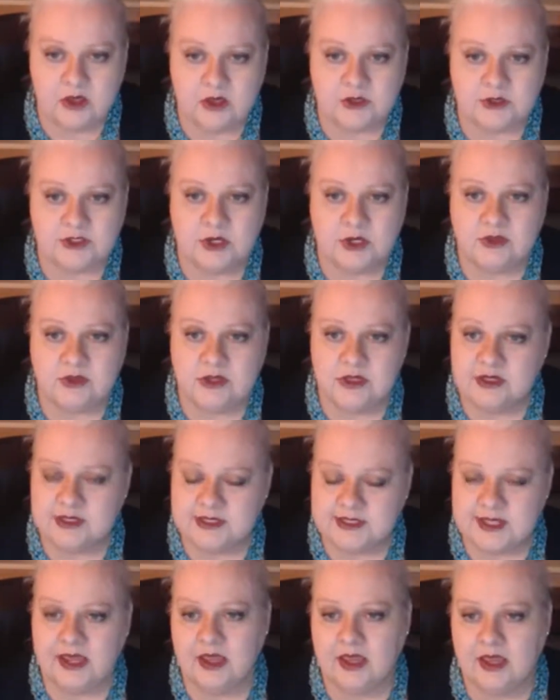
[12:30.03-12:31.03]
So then the
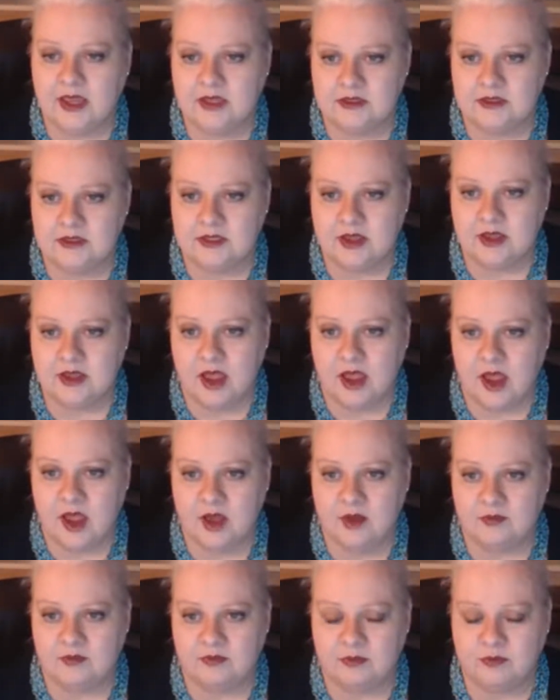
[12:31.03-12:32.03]
second
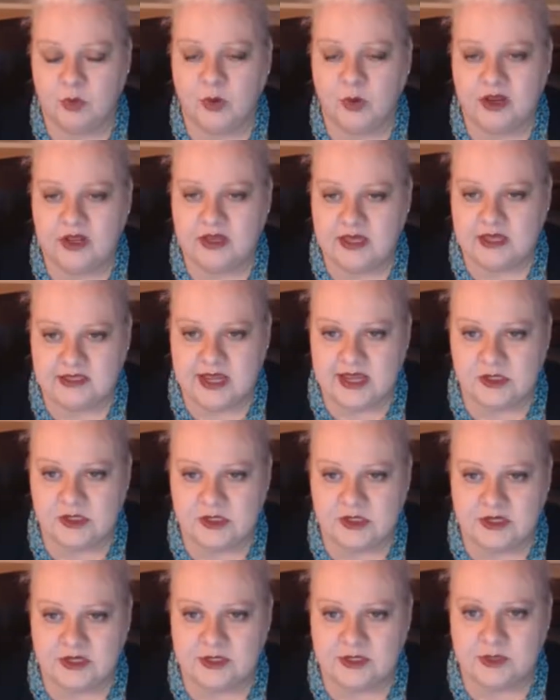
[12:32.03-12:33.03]
point of
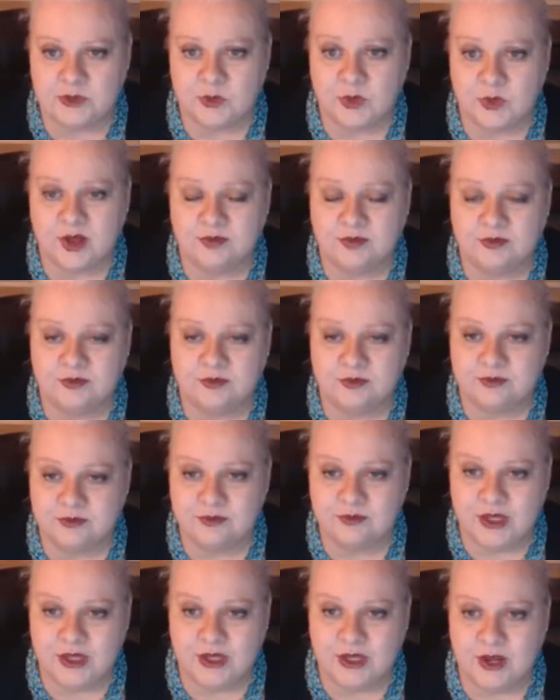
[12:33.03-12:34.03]
contention is, well,
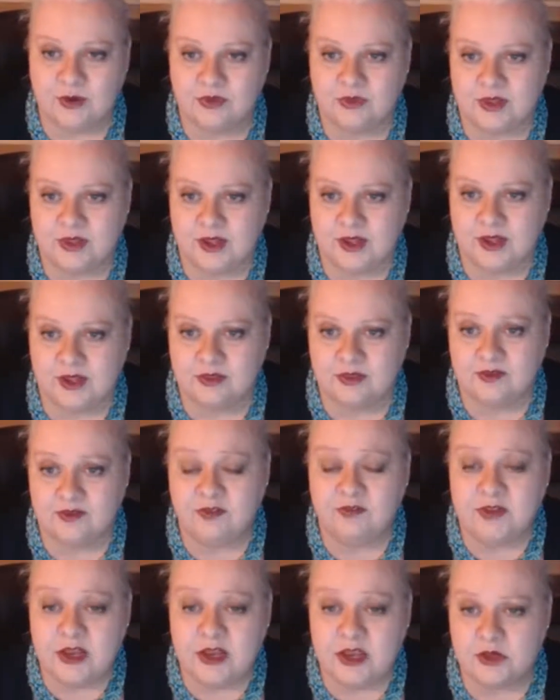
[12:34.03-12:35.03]
the
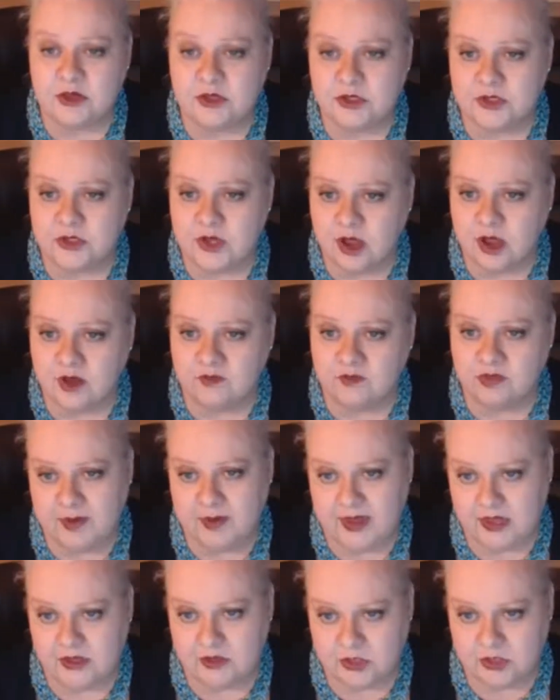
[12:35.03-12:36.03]
finish of the
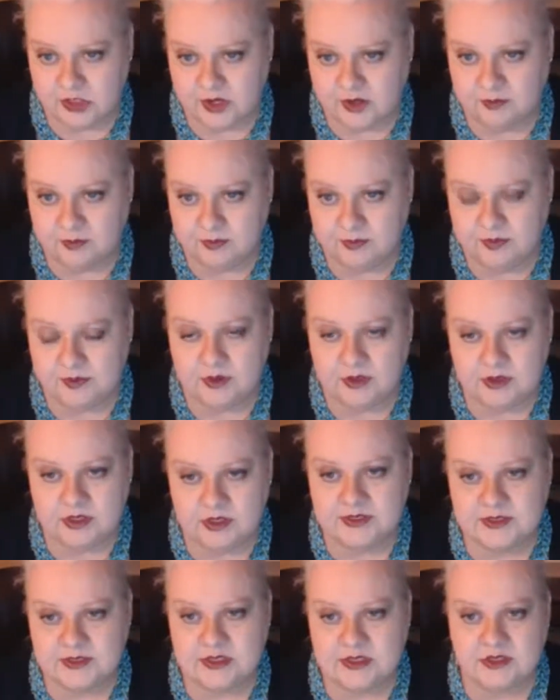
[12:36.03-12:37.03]
paint chip
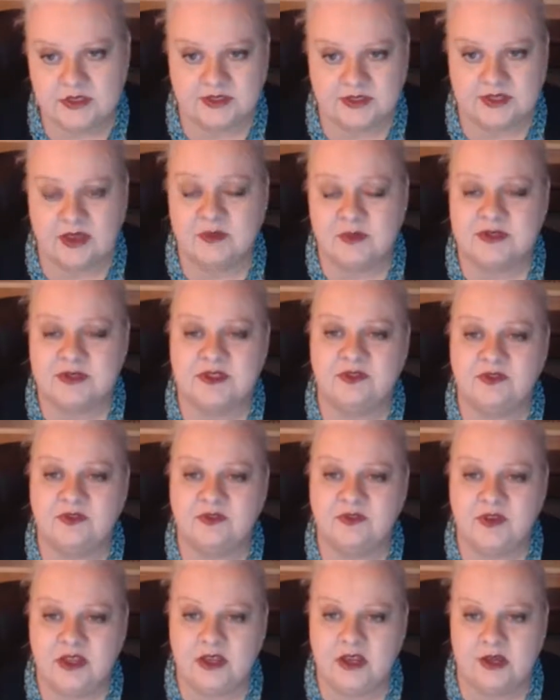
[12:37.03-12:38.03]
isn't the same as the
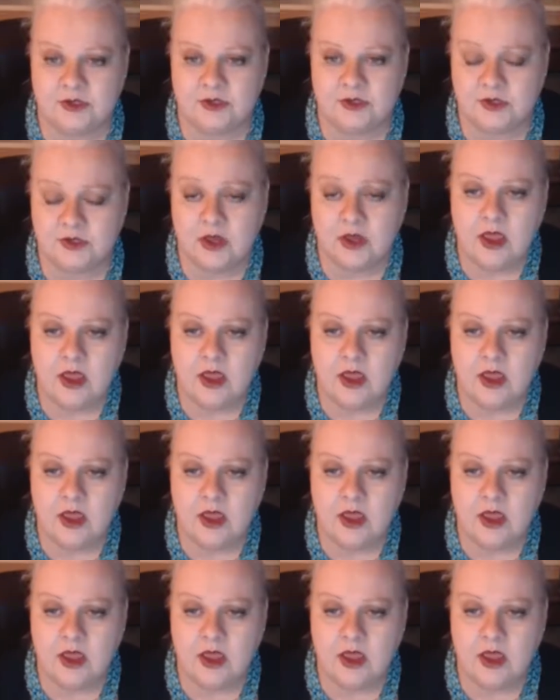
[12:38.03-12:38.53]
finish